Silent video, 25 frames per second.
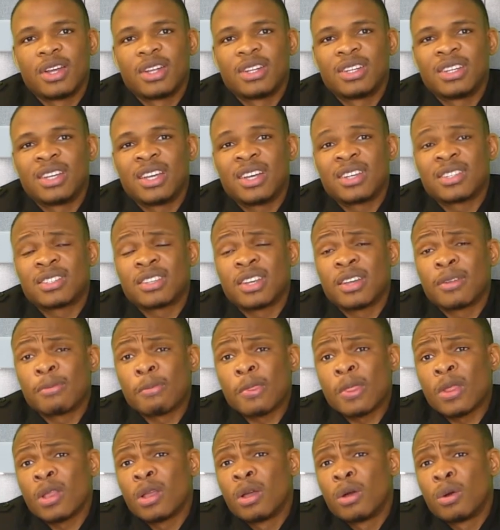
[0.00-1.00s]
you guys said,
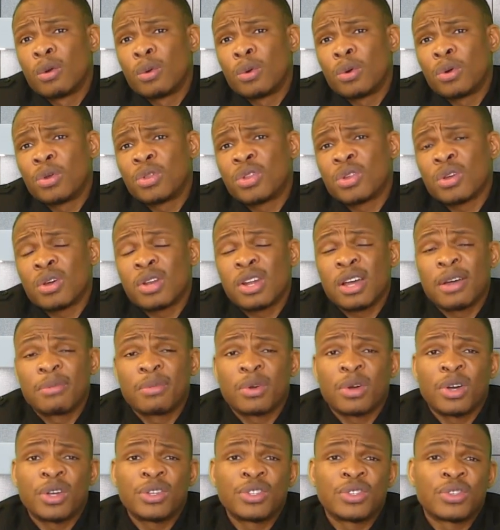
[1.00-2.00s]
"Oh, John, I'm
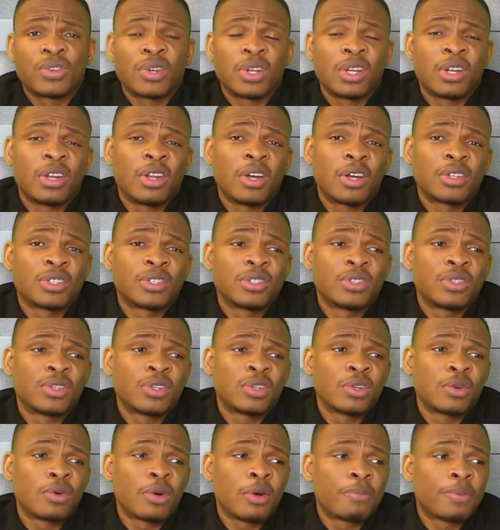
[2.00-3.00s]
going through a lot. You don't
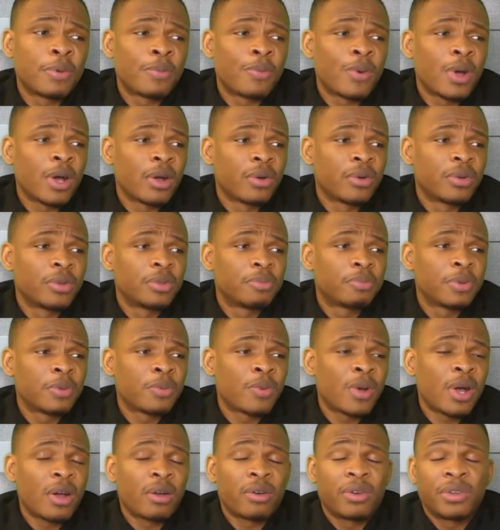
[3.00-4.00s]
know what people are going.
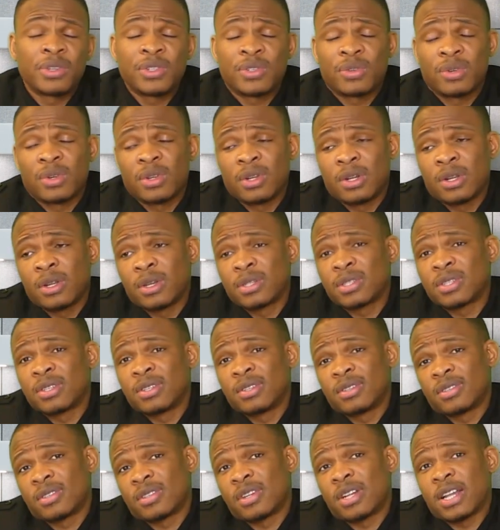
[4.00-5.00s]
People are going through a lot in
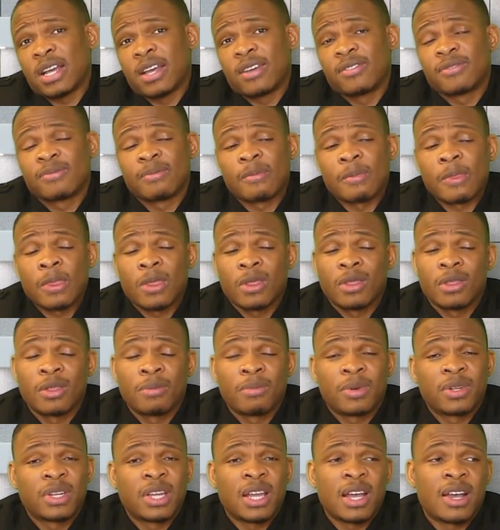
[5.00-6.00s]
this life.
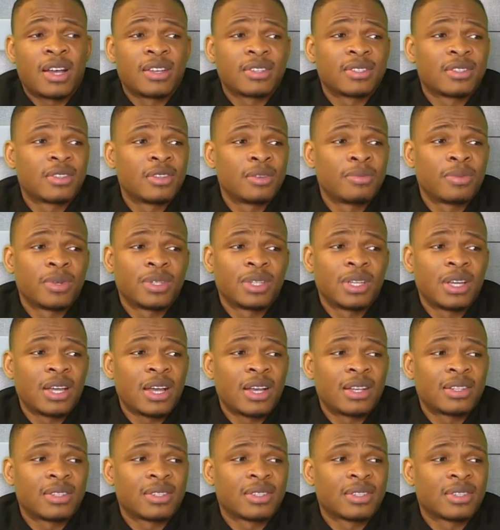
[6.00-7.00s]
Nobody has nobody
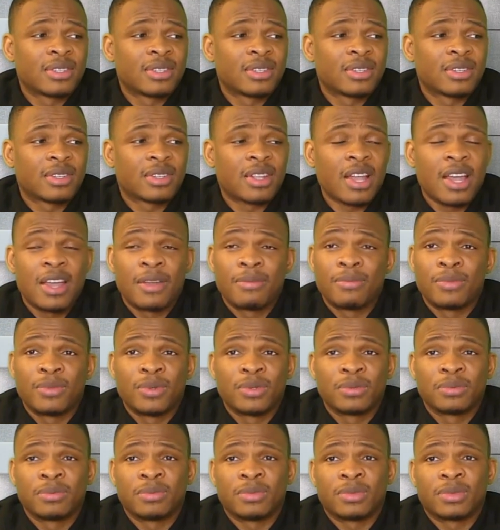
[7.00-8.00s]
has time.
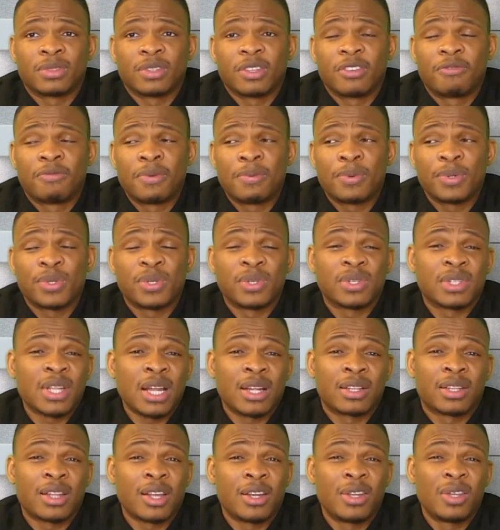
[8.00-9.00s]
Mm -hmm. If people should
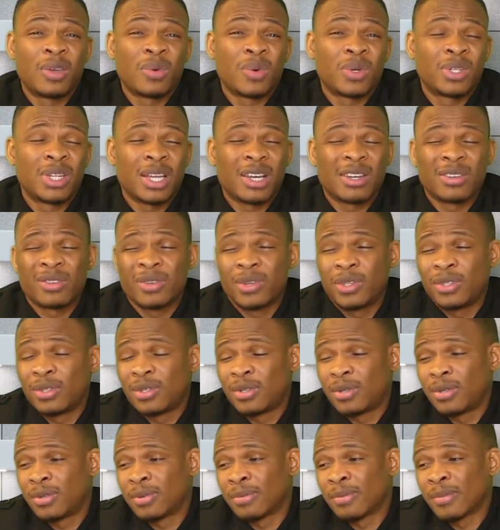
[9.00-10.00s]
start telling you what they are going
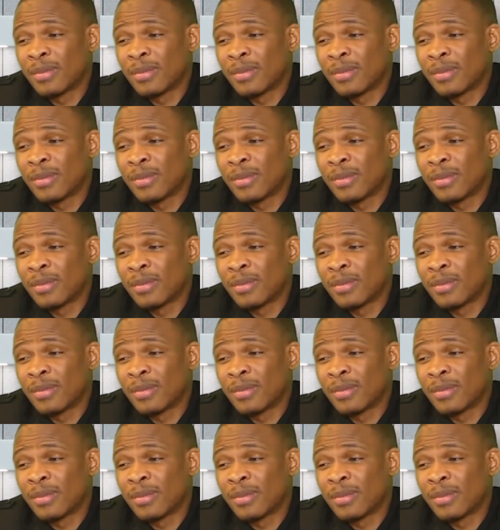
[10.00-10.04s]
through,